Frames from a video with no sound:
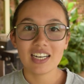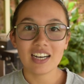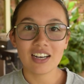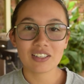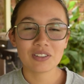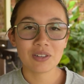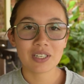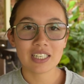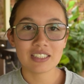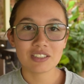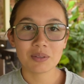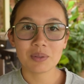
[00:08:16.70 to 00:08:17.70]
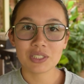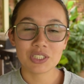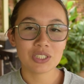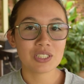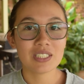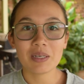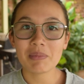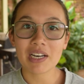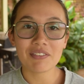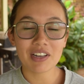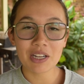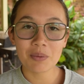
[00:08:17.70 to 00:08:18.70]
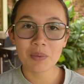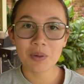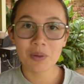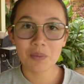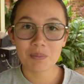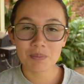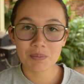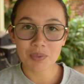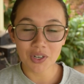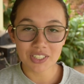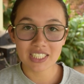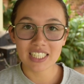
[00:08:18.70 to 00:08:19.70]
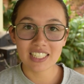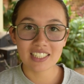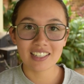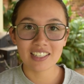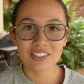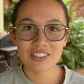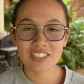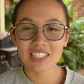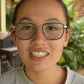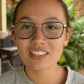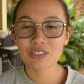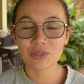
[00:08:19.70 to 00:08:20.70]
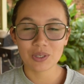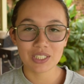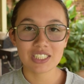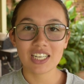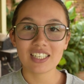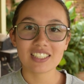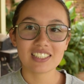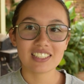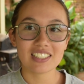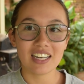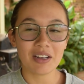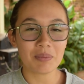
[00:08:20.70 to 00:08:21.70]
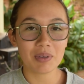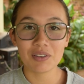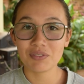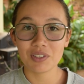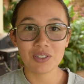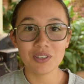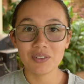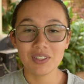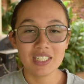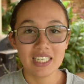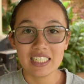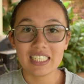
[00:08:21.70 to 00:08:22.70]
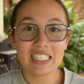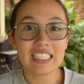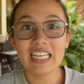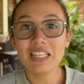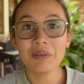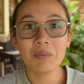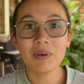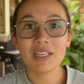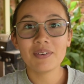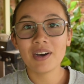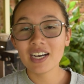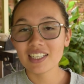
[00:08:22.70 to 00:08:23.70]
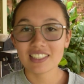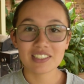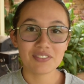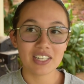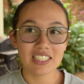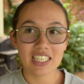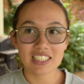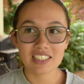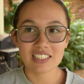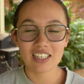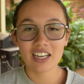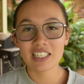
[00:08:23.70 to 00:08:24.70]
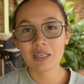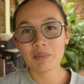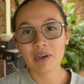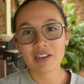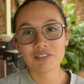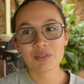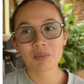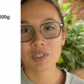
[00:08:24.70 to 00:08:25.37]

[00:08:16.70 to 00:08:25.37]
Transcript: are looking to reduce the amount of animal protein that they're using. Soy chunks, if you can get them where you are, is fantastic. I get mine from